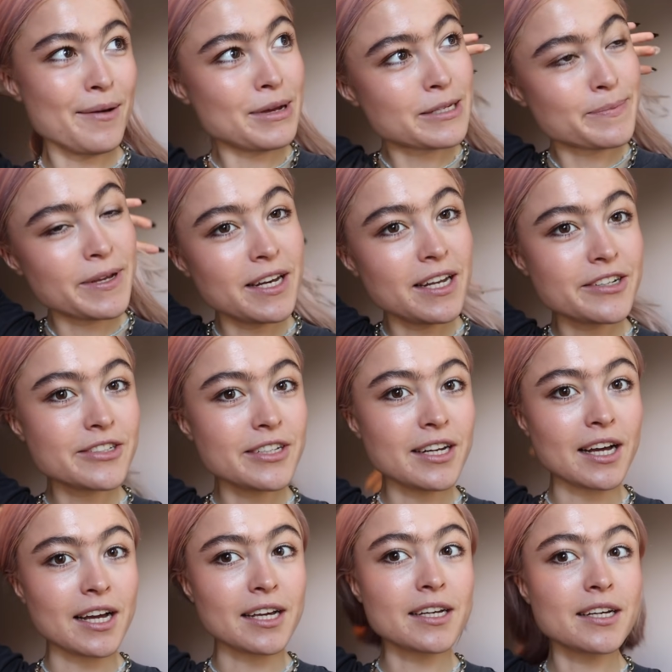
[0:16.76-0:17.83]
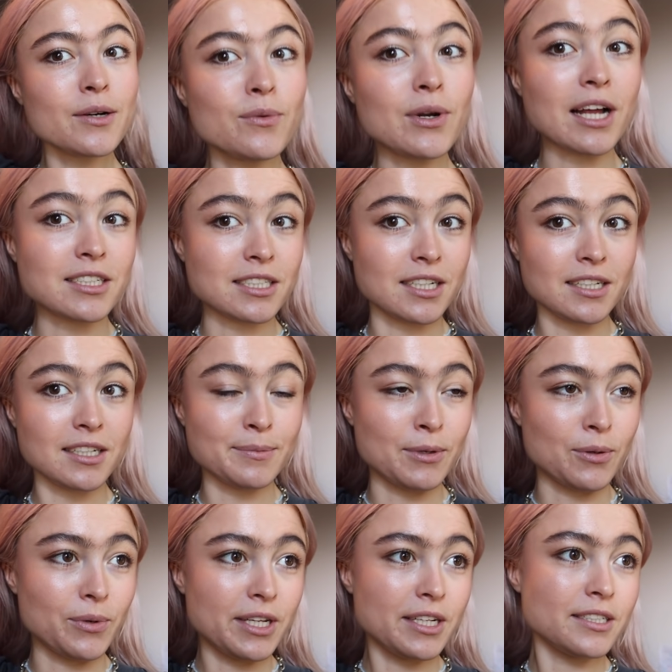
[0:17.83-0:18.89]
It's been literally like, well actually it's
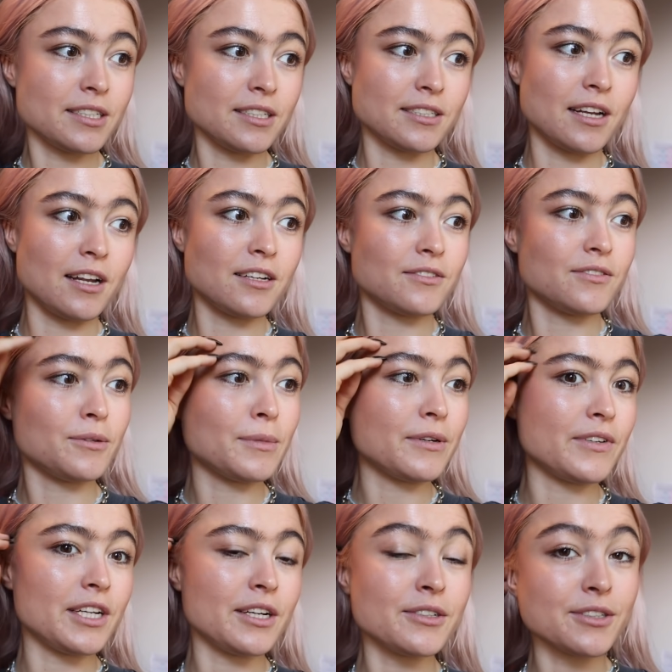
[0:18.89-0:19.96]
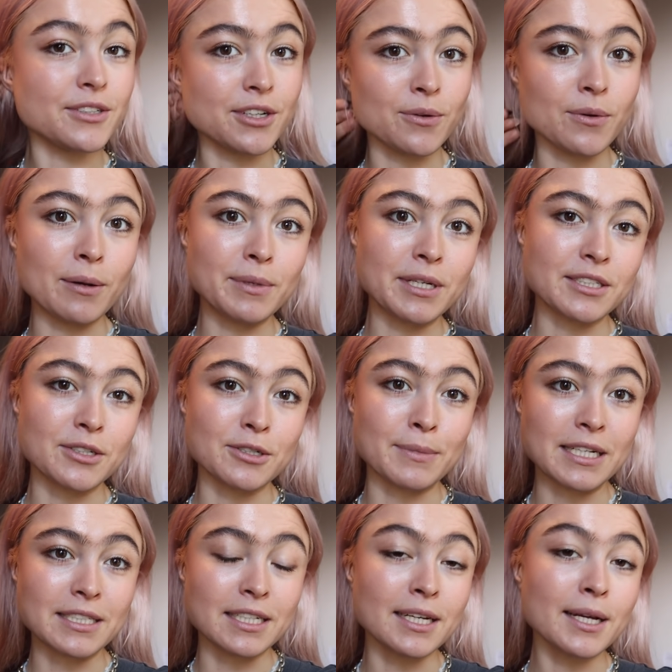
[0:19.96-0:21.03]
been a week since I last filmed my video, so I don't know why I'm being so
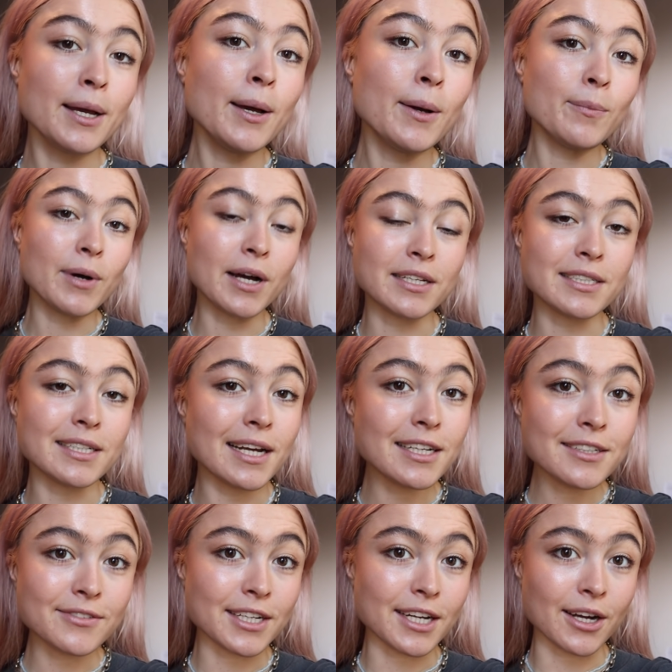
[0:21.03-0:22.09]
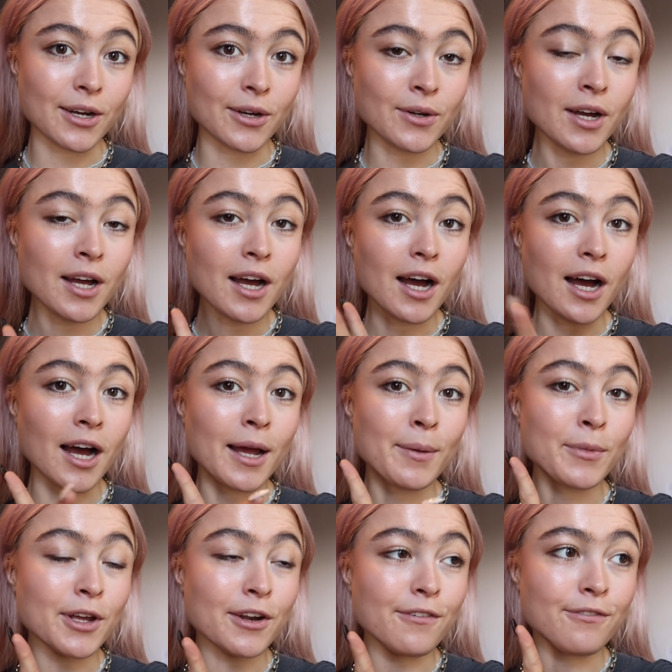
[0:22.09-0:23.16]
dramatic. But in today's video,
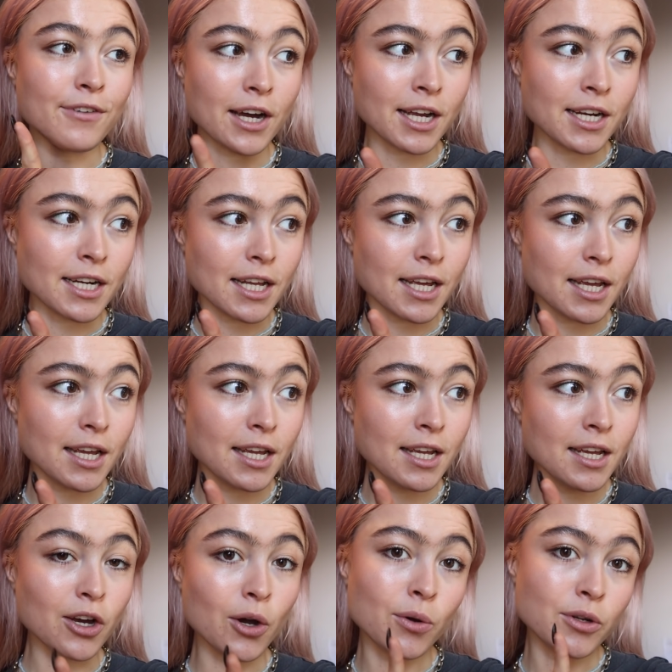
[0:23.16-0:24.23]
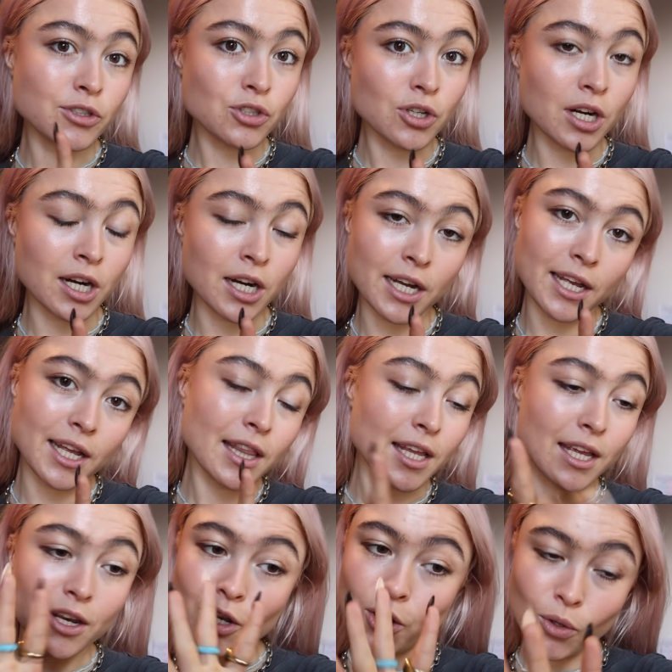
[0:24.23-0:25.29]
I'm gonna finally go and try
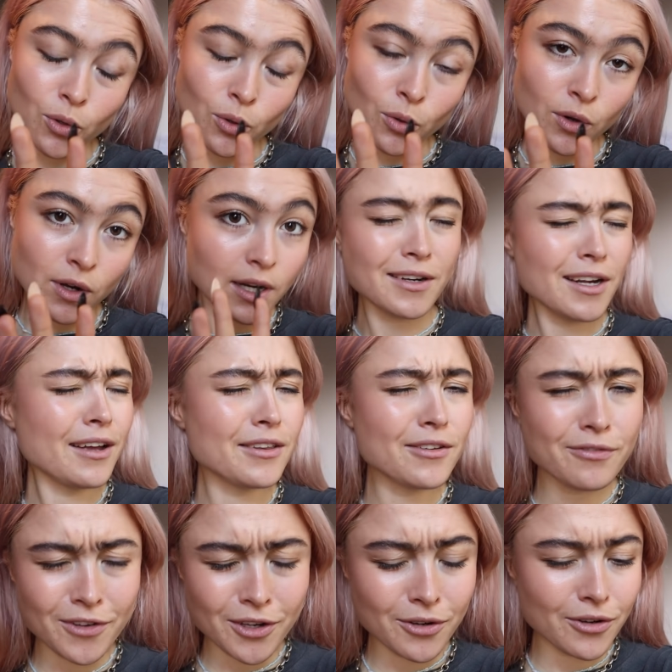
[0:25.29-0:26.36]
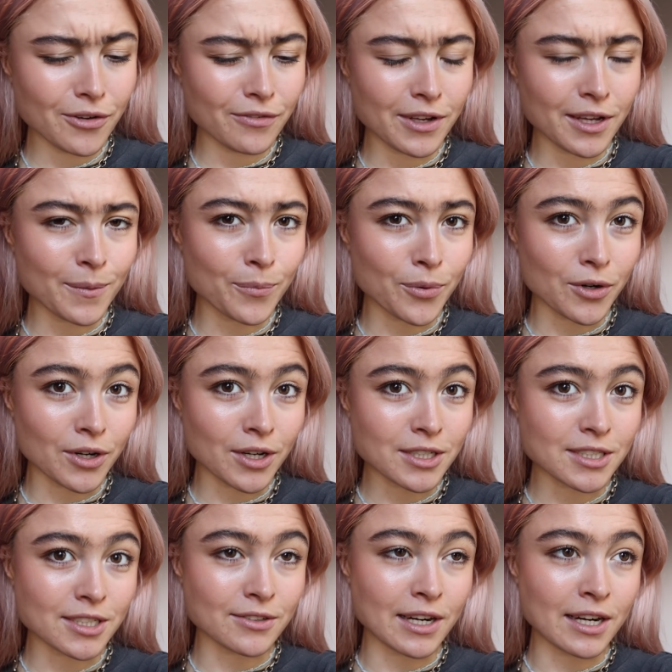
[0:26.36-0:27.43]
the new, like the few new vegan
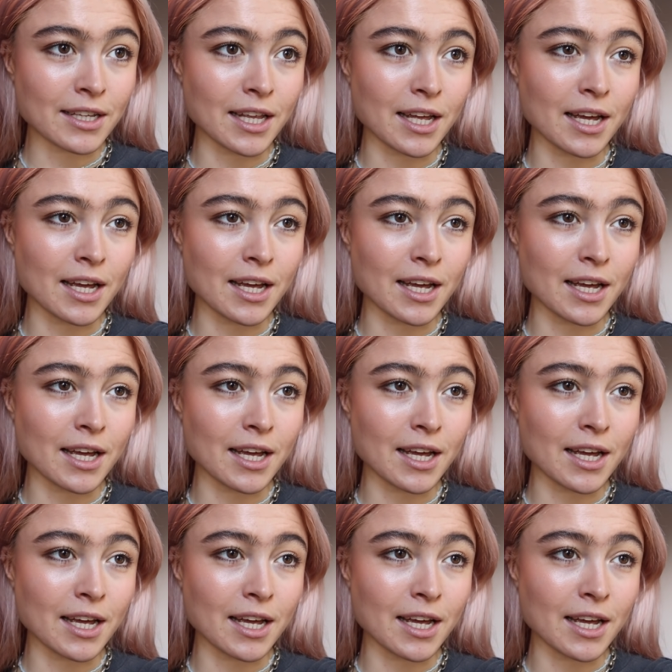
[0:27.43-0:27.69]
products that are out